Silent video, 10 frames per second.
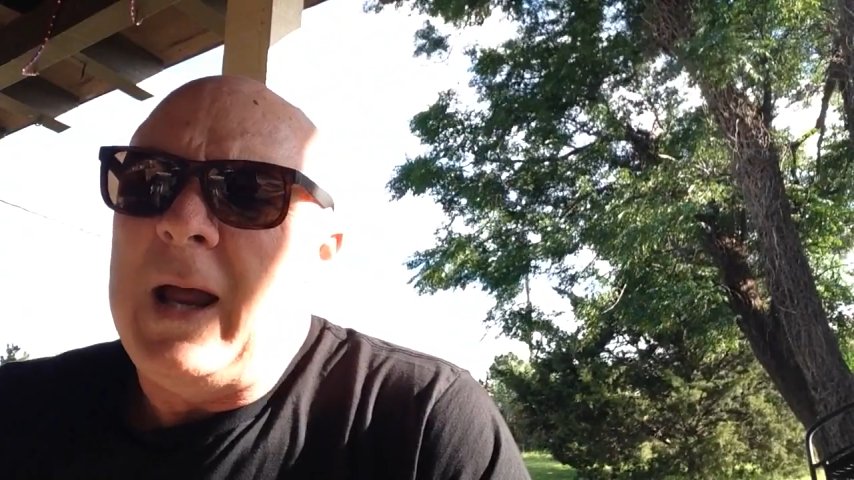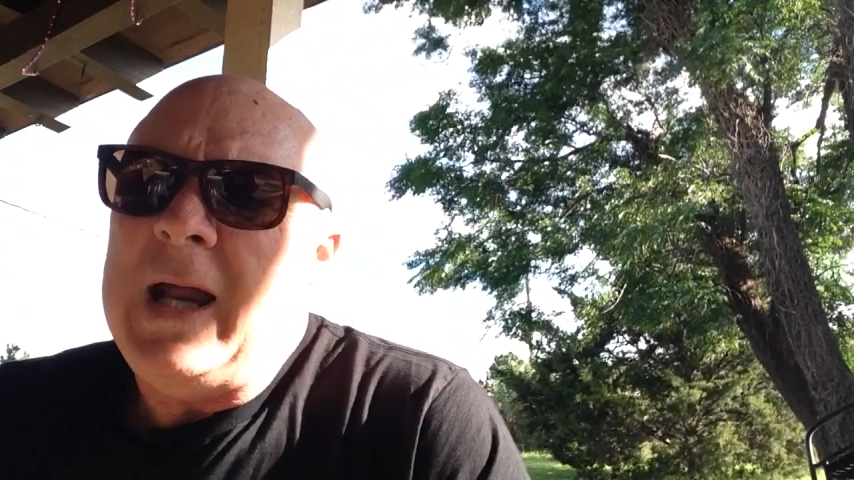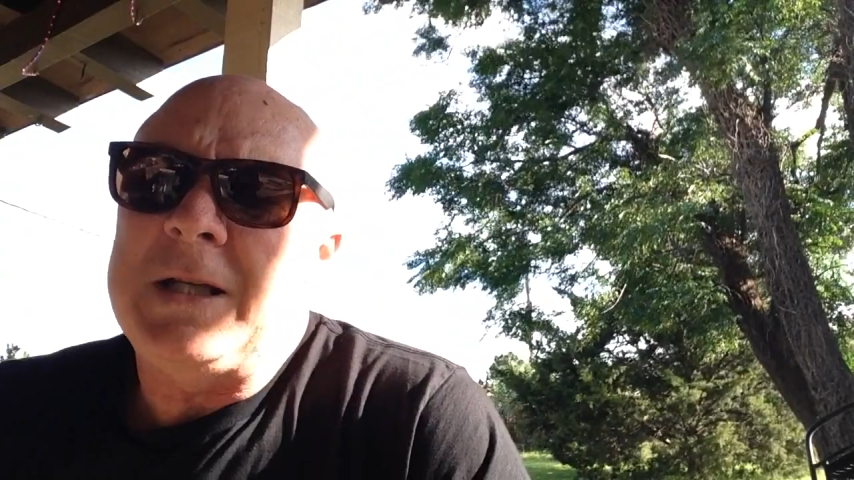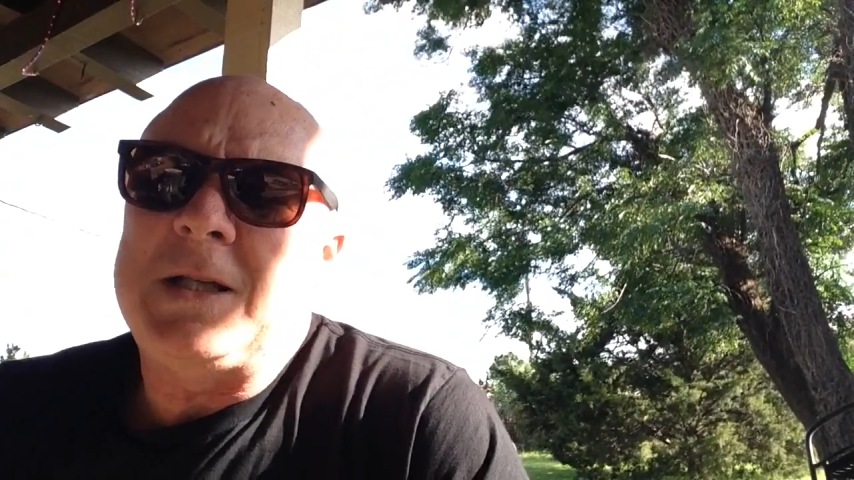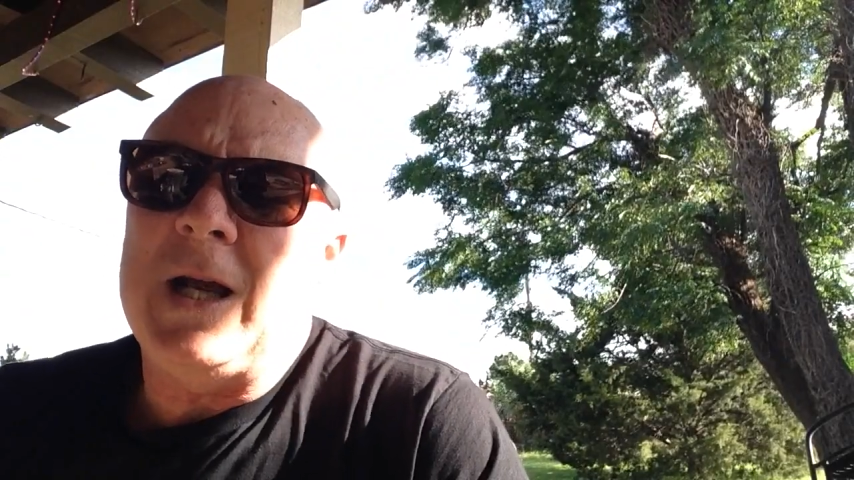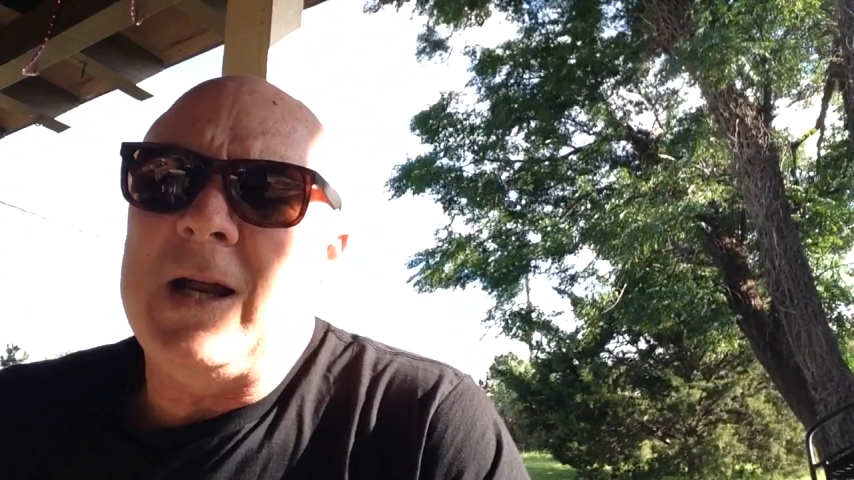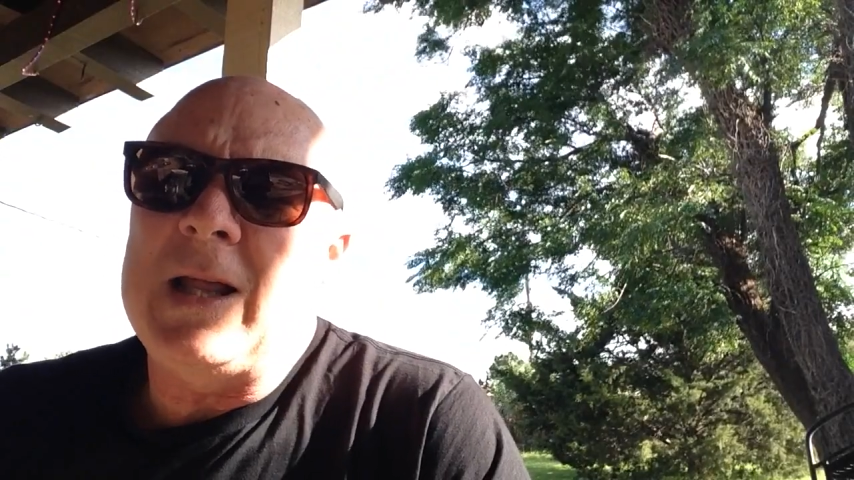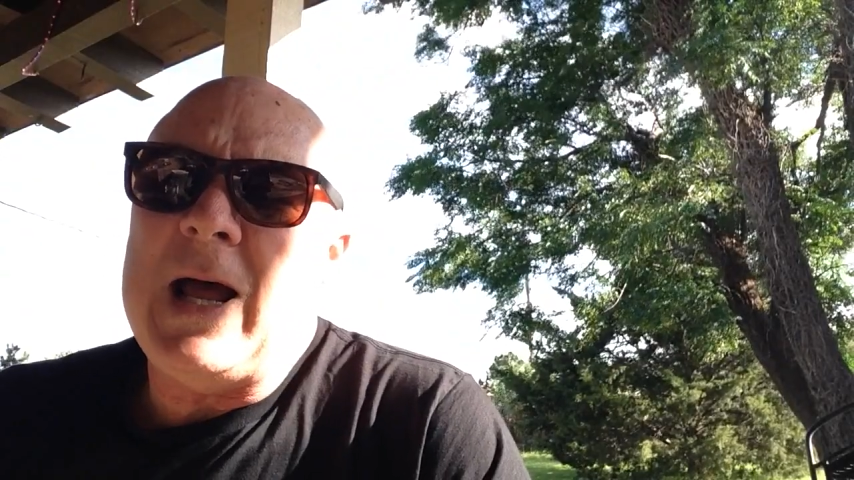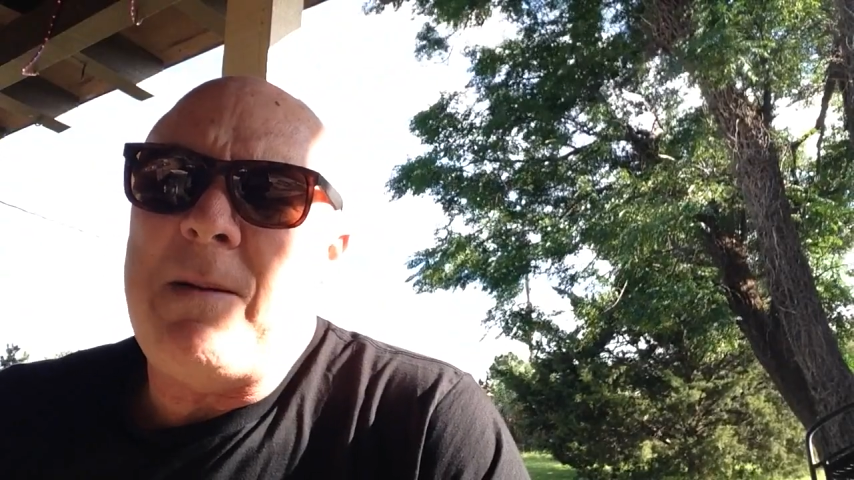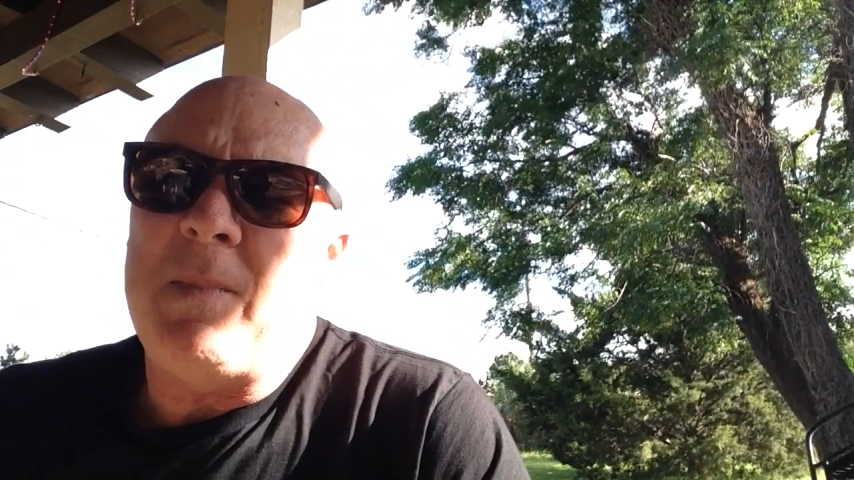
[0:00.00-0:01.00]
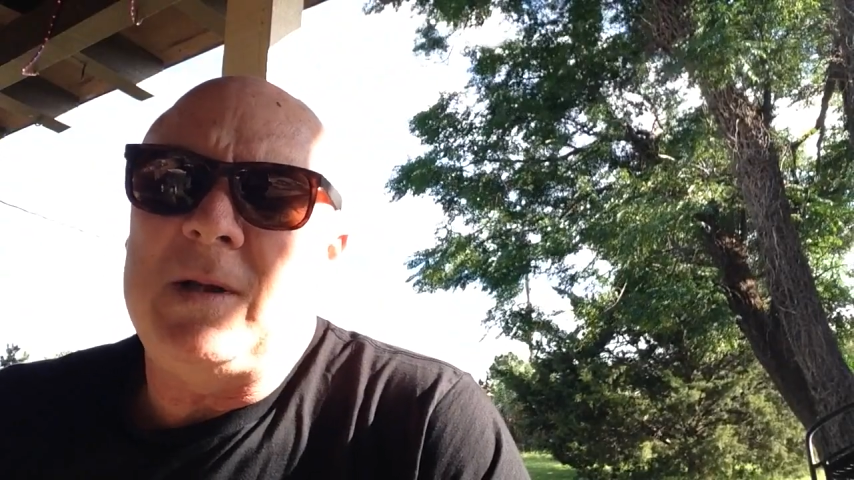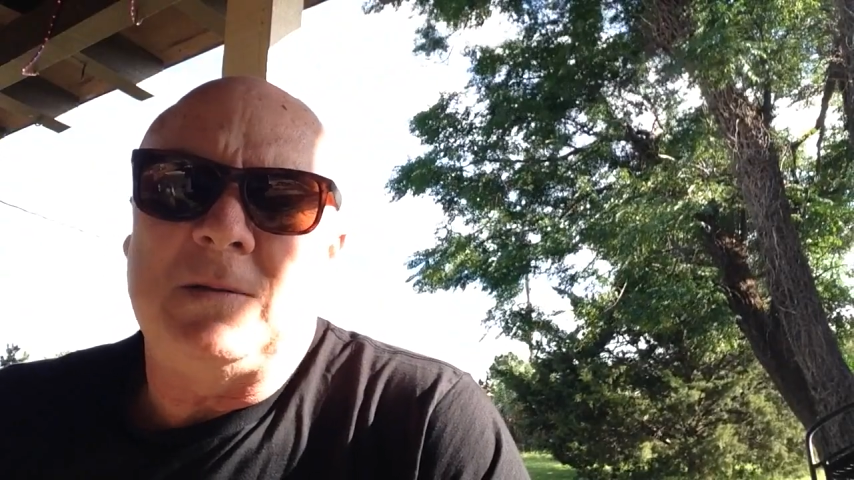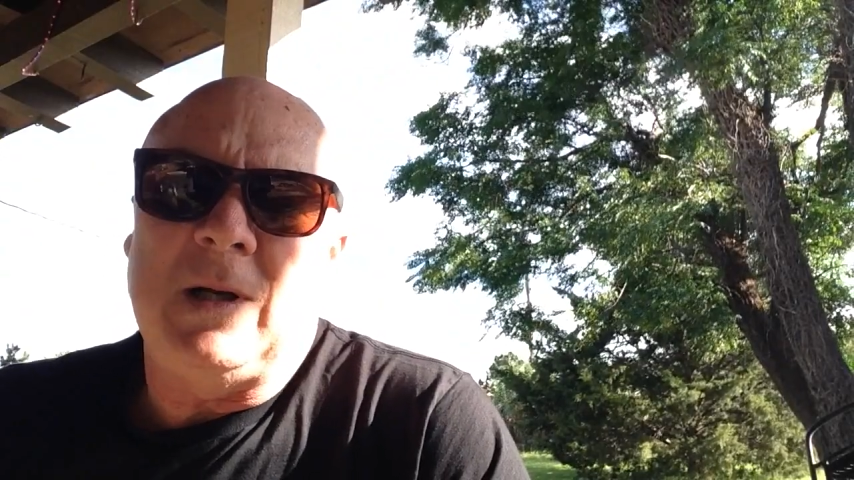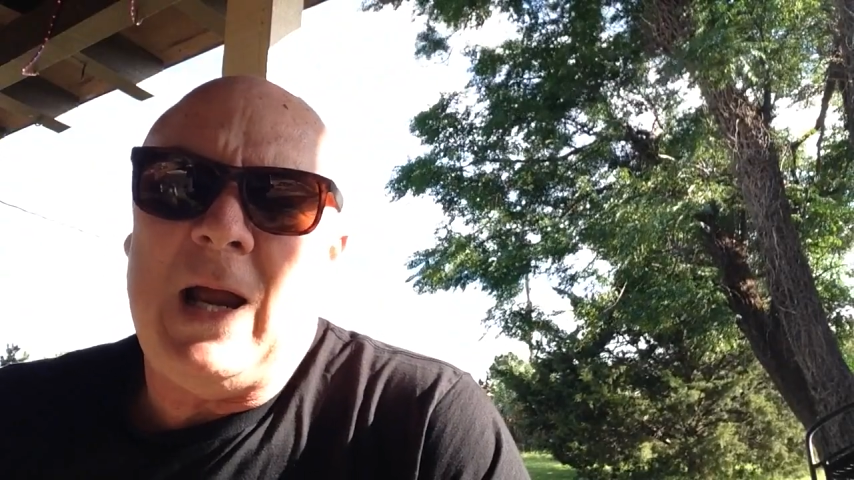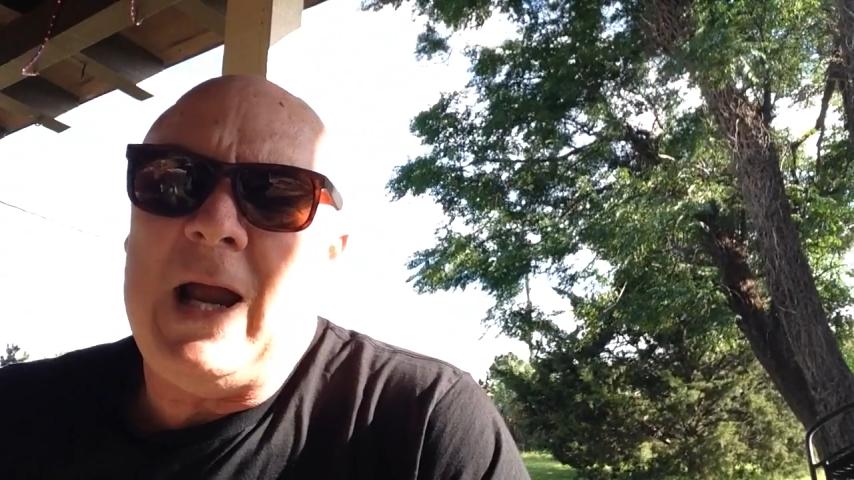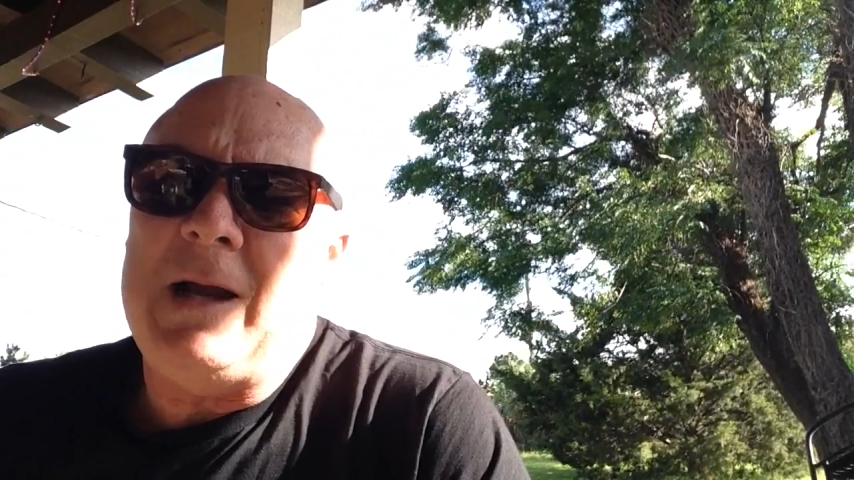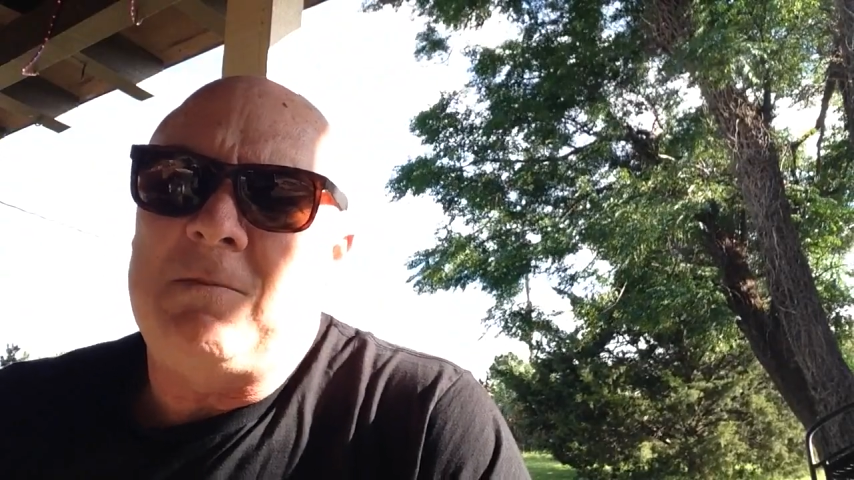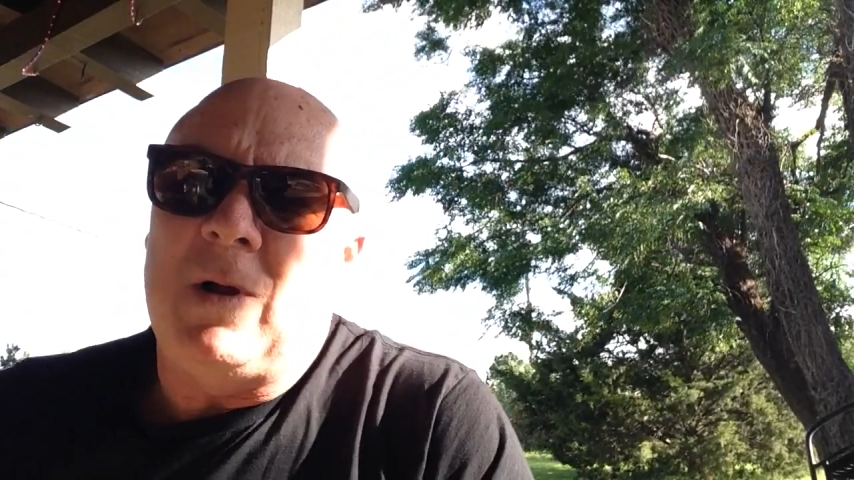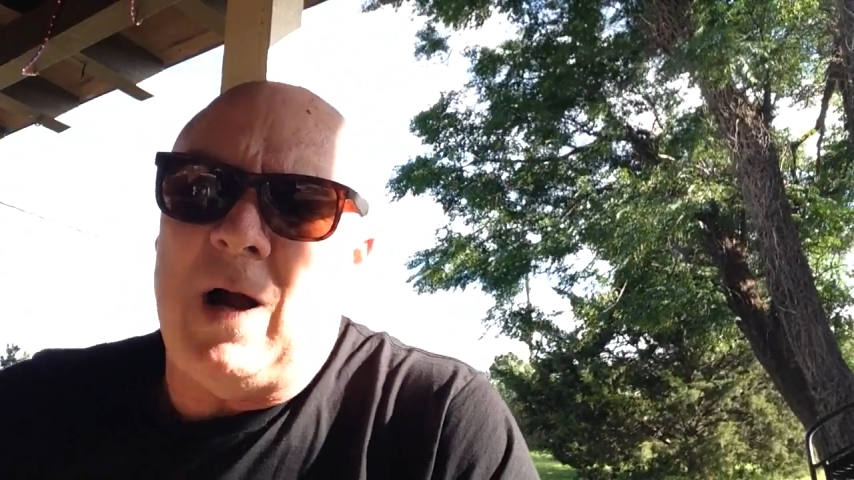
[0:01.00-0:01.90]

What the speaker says: Hate to tell you that, but hey,